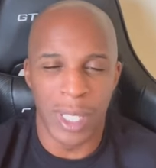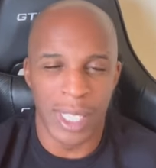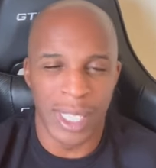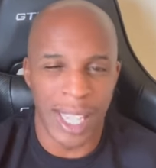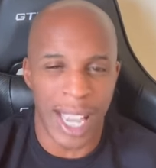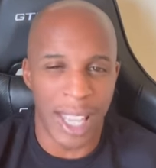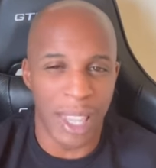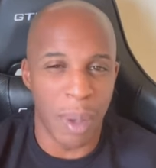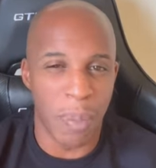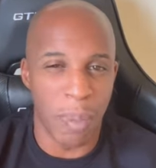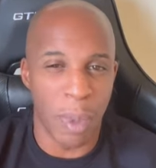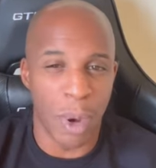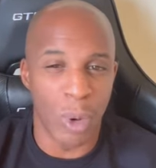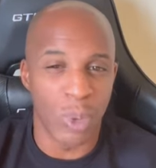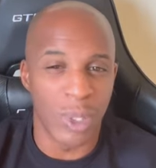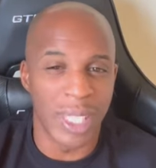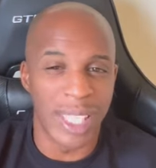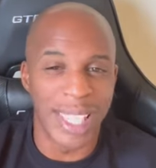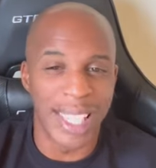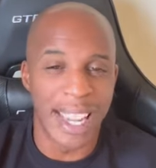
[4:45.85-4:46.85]
say, the
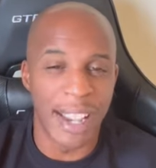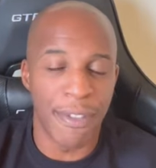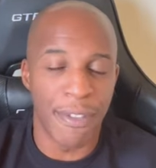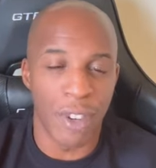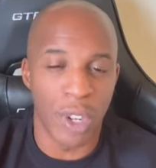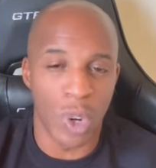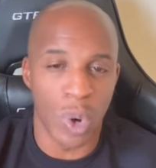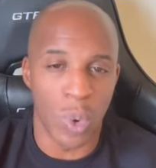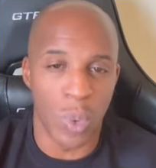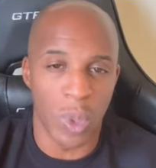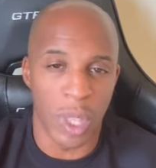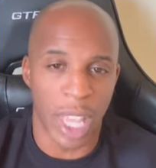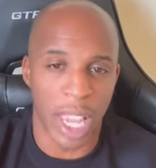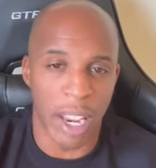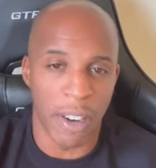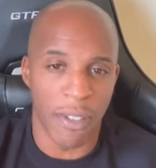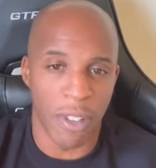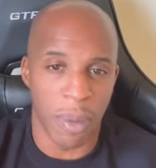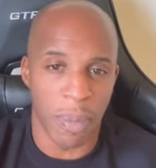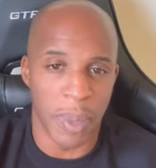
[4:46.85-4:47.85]
most difficult thing
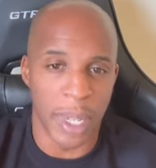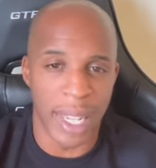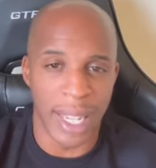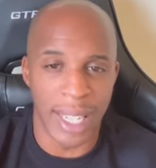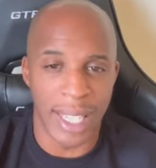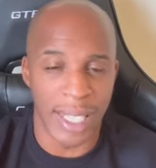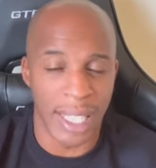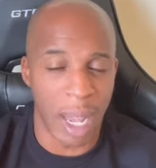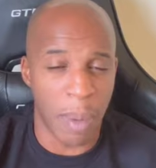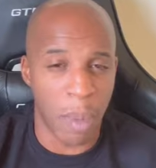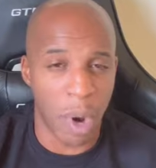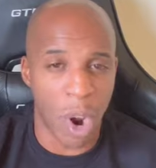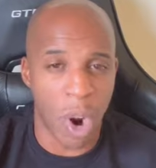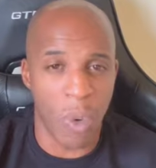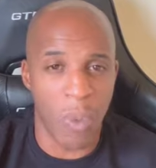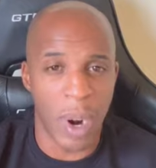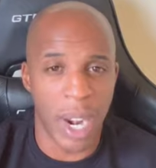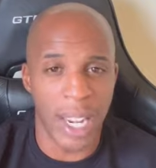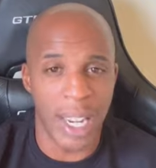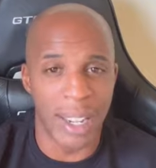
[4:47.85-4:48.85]
for me because I'm
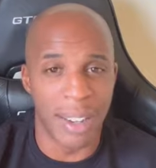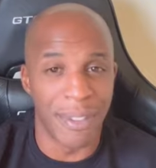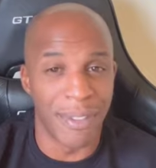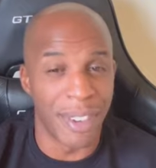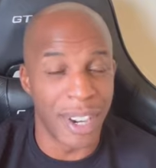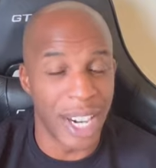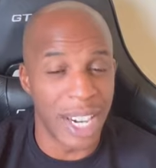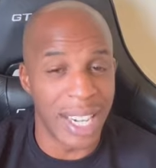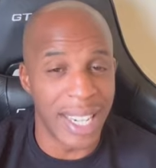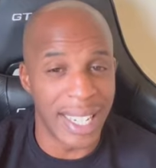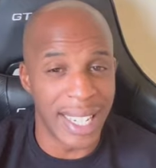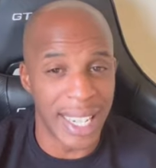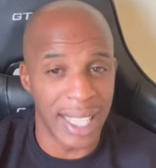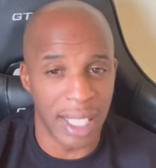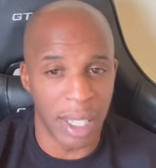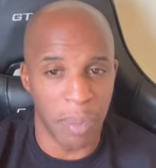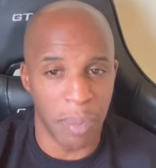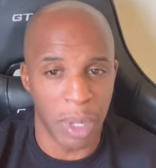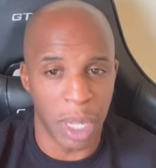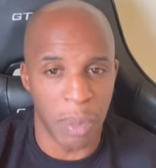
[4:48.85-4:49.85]
already a very
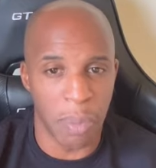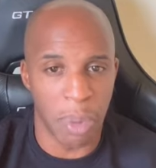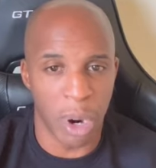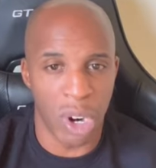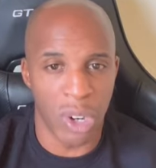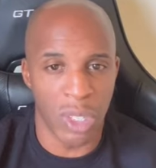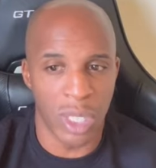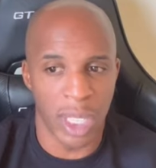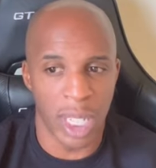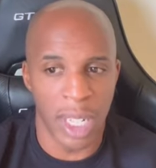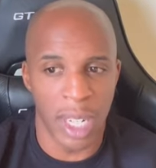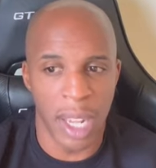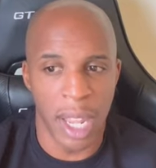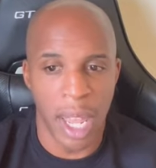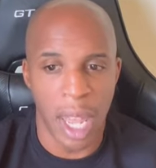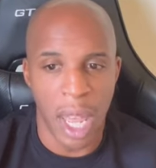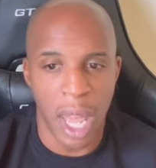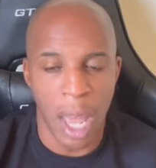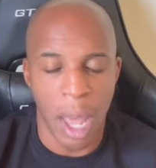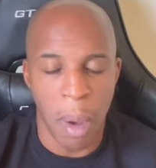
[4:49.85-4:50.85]
disciplined person.
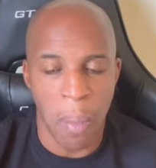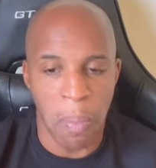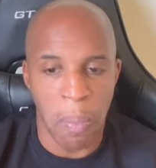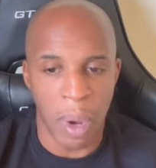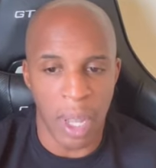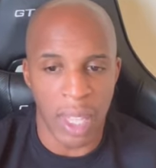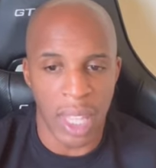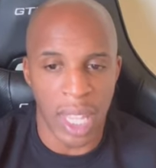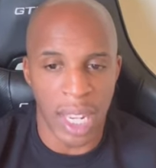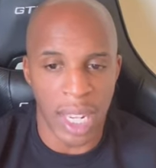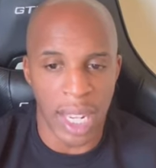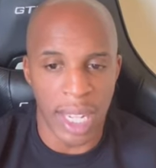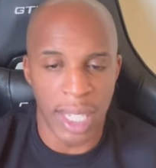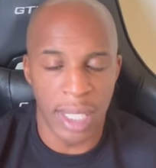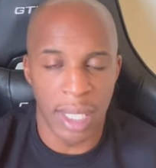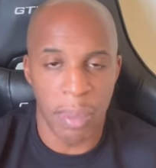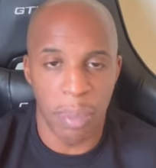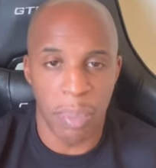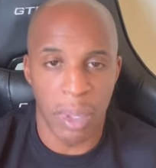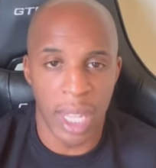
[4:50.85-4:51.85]
But the
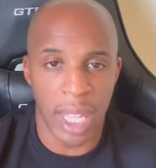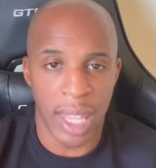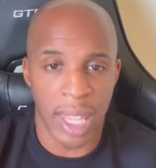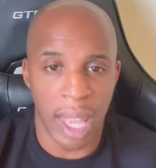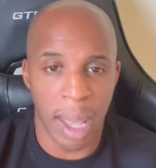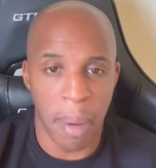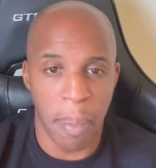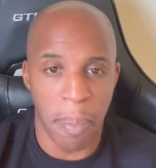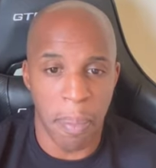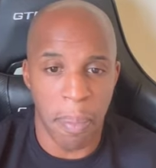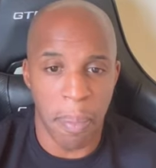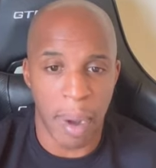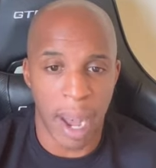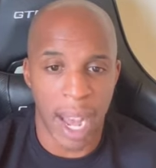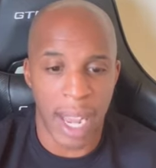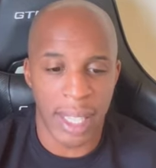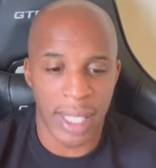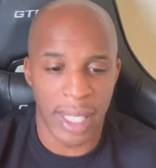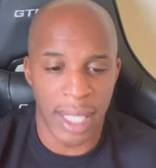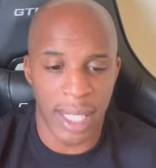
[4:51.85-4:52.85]
discipline that
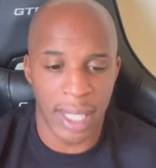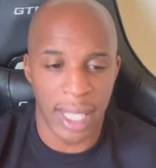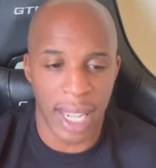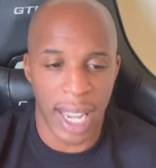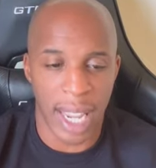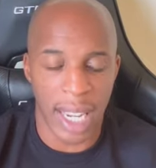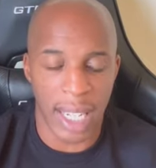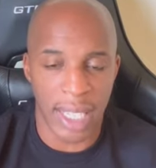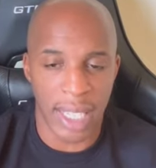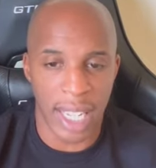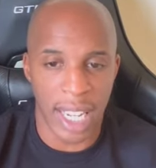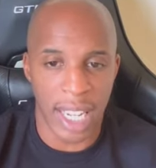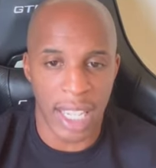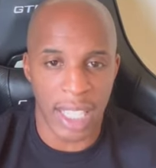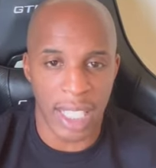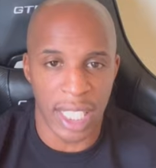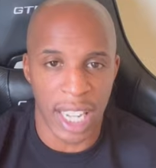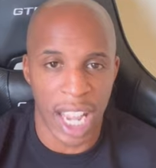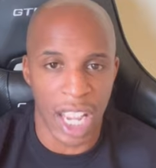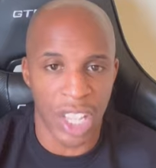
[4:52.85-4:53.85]
boxing takes
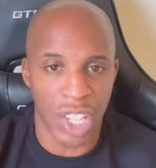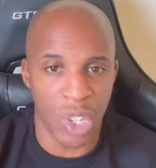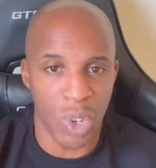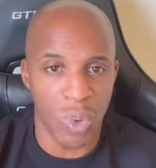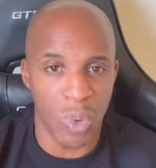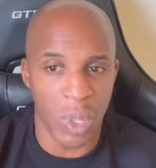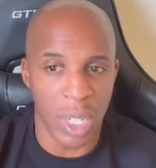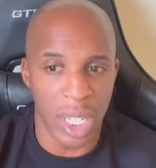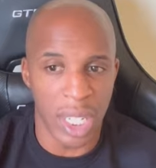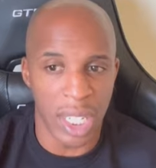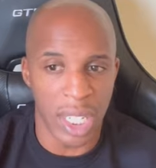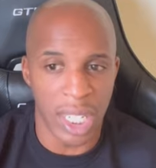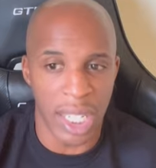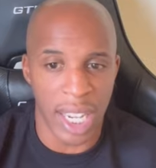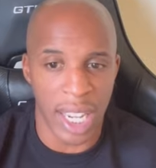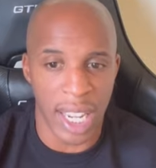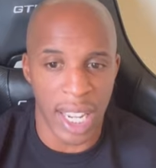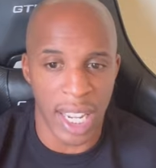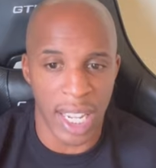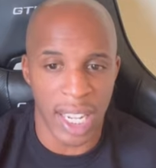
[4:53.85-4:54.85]
is like you
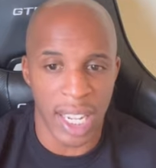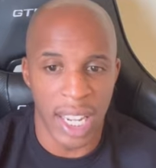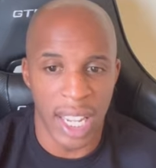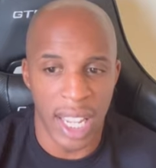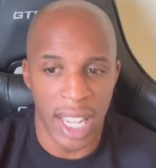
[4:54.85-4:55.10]
legit